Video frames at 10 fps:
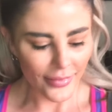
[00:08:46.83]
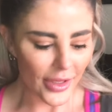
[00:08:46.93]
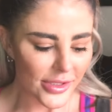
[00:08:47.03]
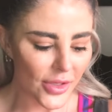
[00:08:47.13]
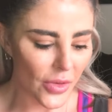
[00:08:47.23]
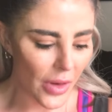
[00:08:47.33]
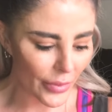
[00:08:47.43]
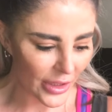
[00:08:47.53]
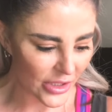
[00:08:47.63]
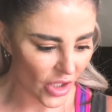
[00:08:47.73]
So I'm
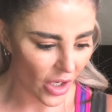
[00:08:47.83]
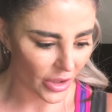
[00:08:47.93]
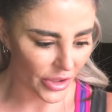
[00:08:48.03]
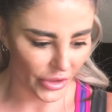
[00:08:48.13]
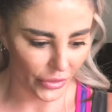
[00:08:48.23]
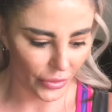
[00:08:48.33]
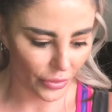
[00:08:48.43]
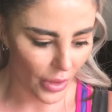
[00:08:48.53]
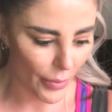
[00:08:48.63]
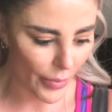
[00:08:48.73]
going to talk to you
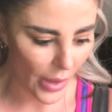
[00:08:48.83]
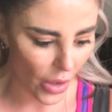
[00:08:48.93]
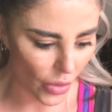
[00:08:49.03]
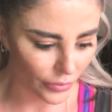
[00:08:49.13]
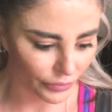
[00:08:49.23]
about,